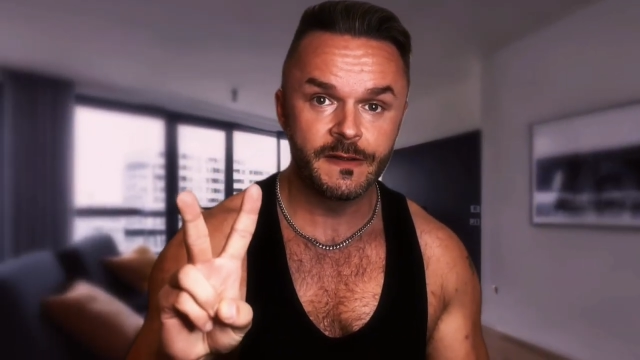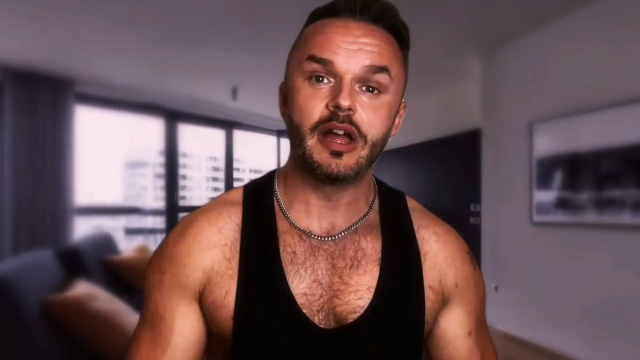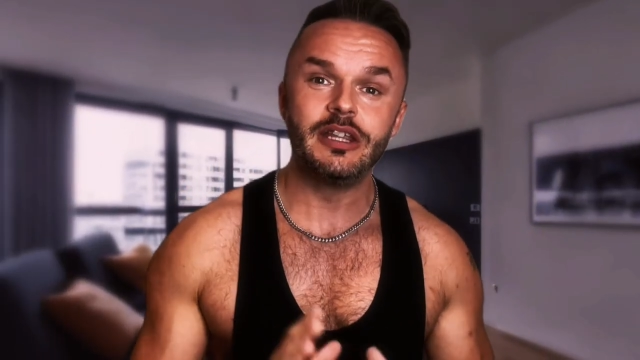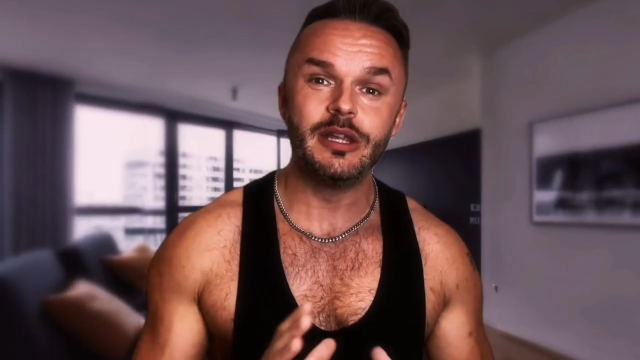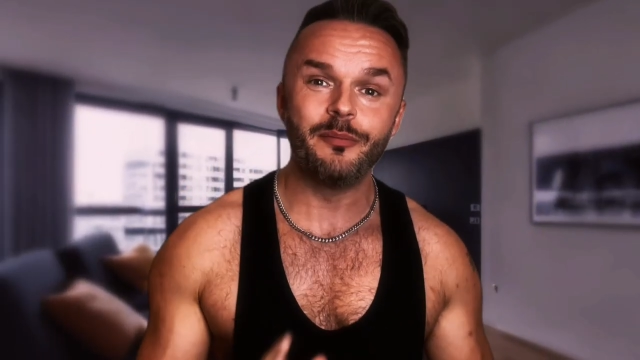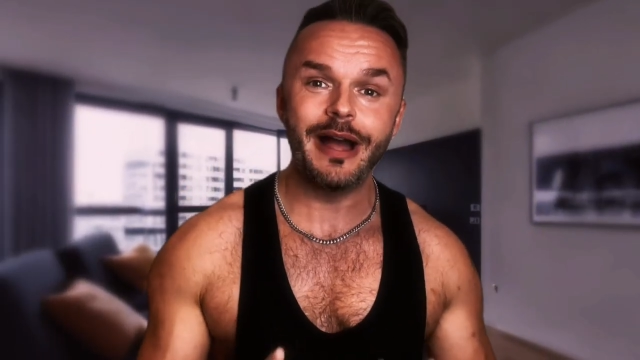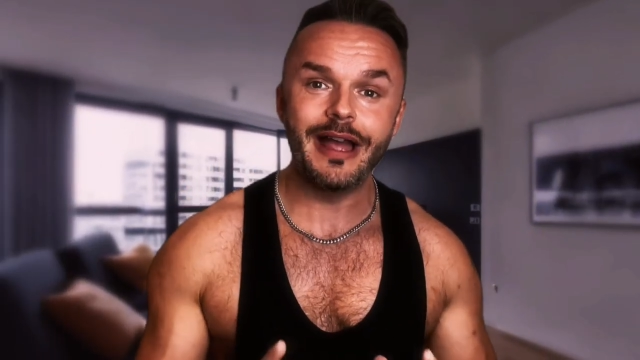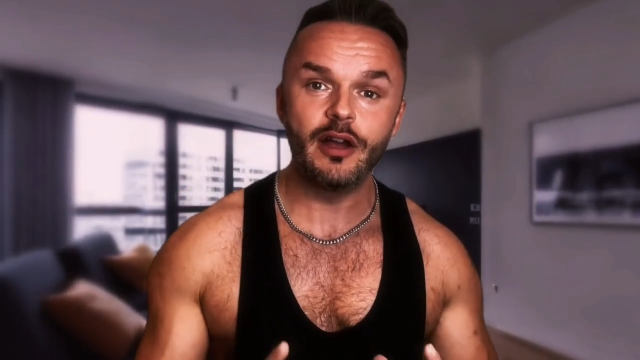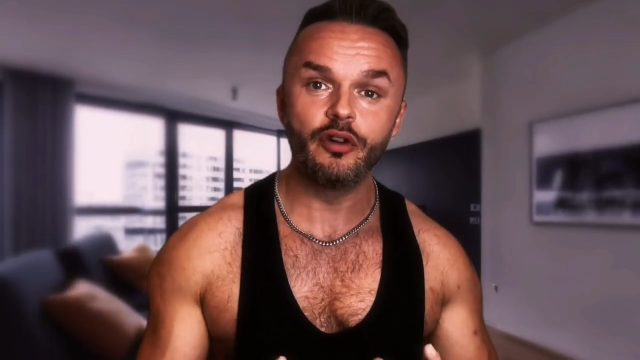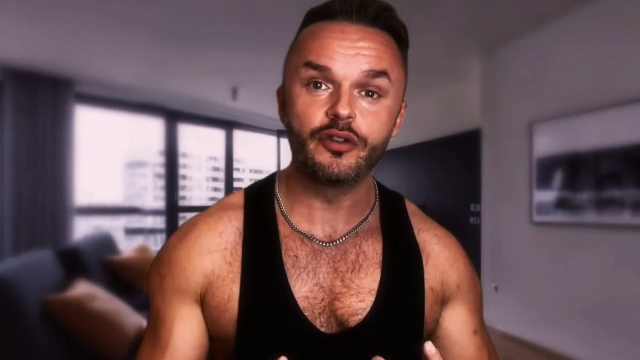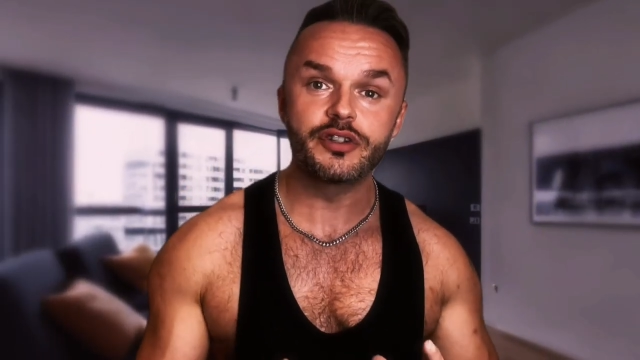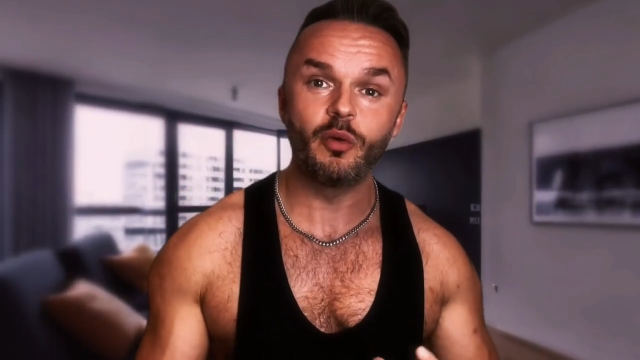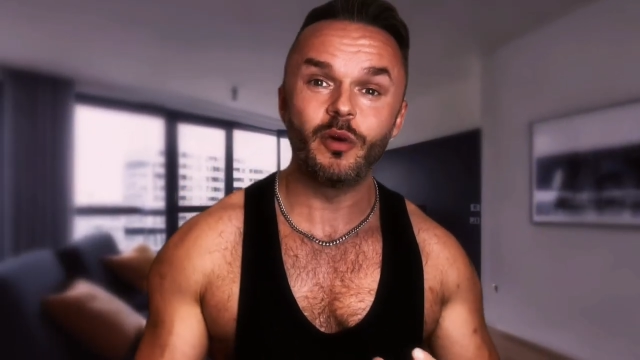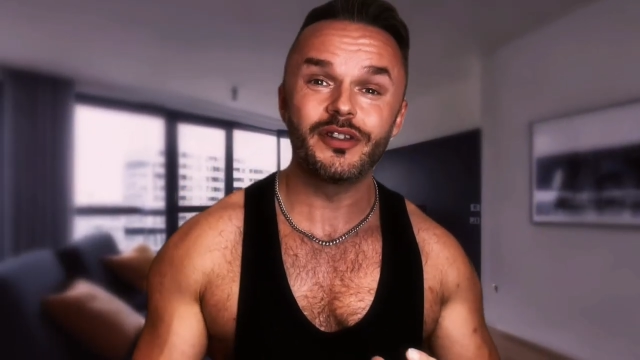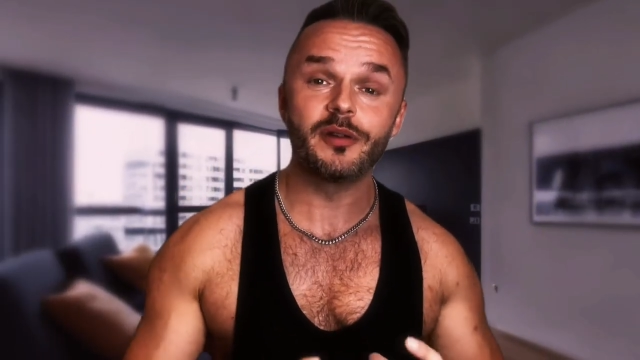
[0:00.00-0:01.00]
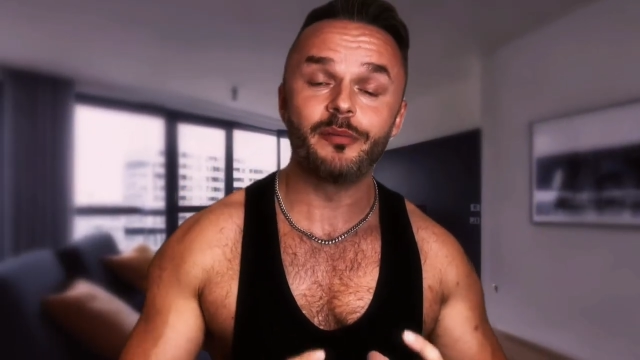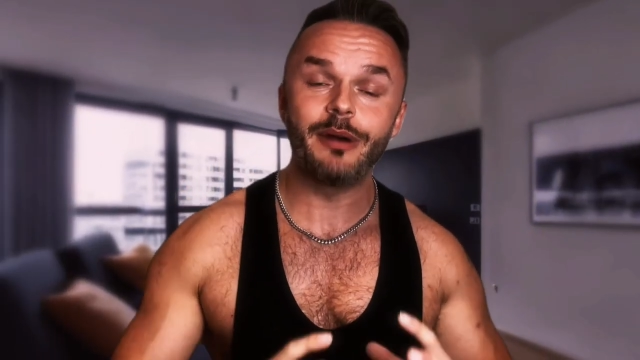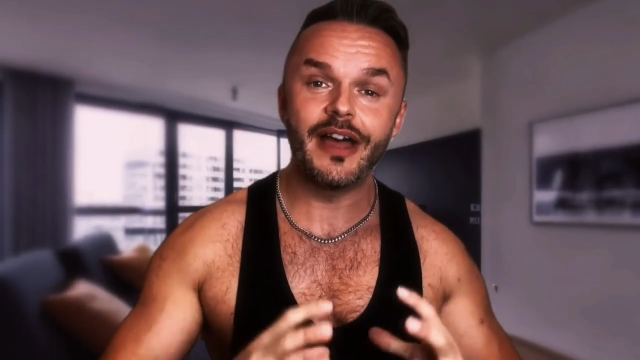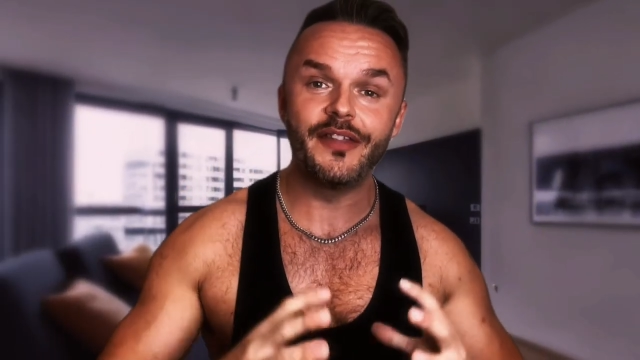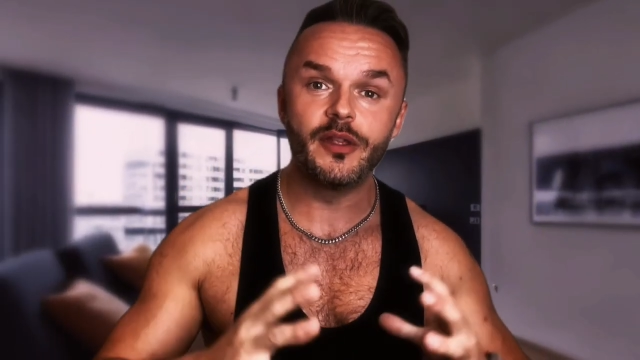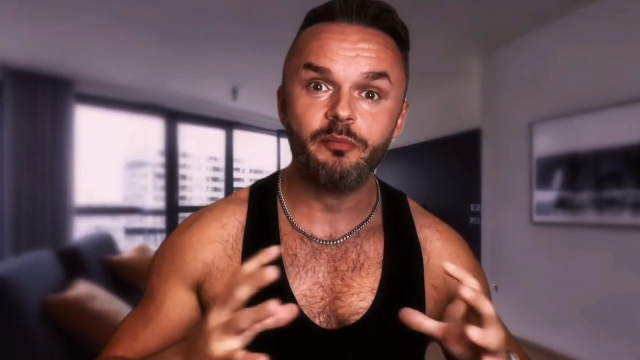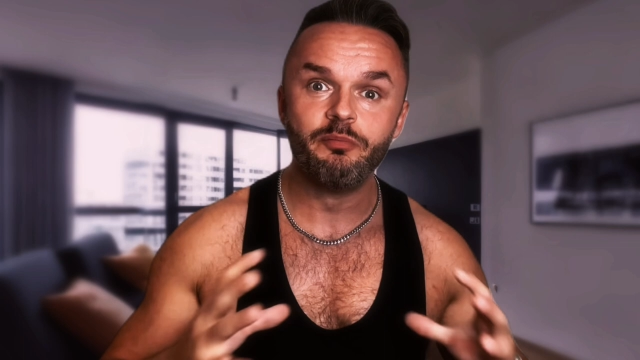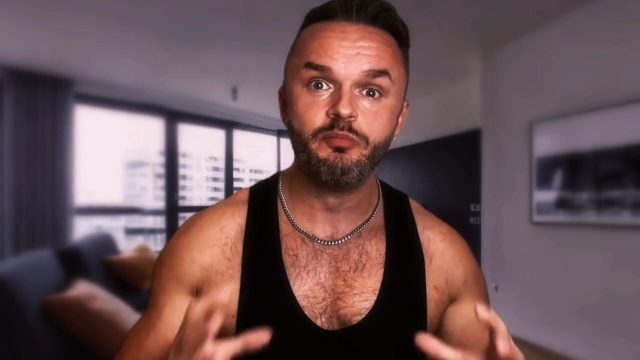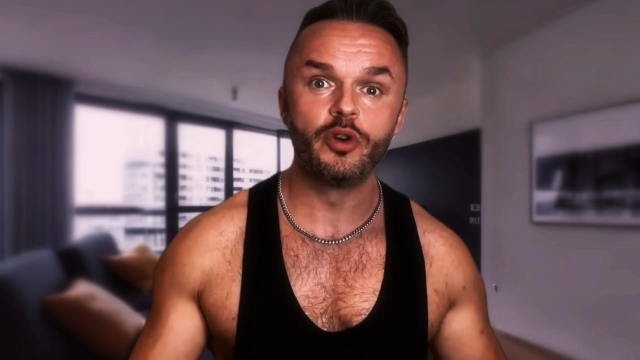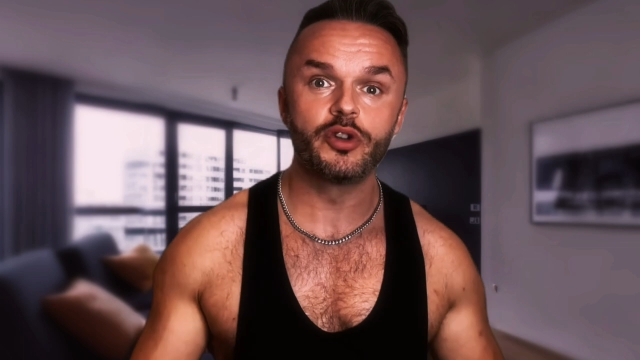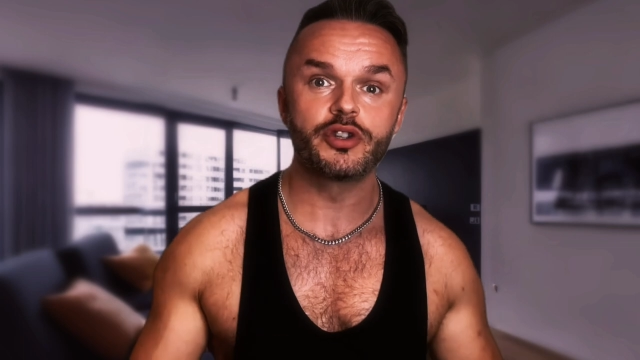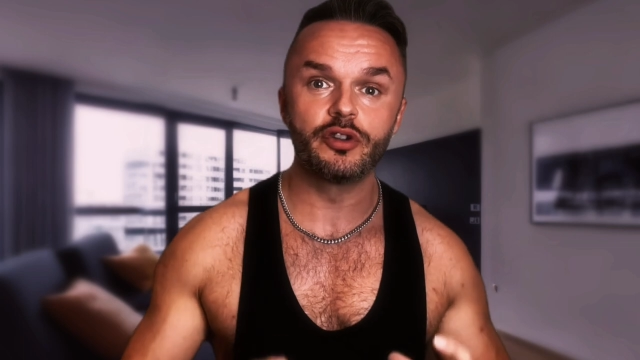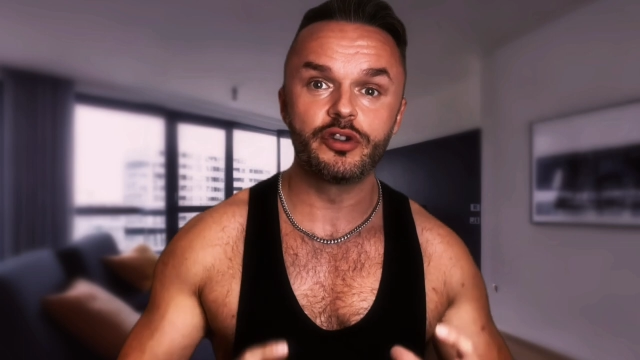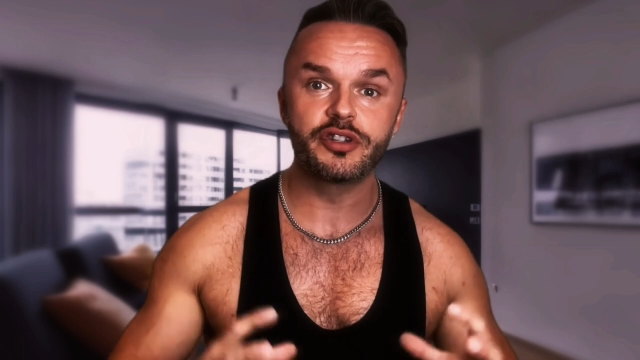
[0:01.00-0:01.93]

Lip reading: You might also want to buy the muscle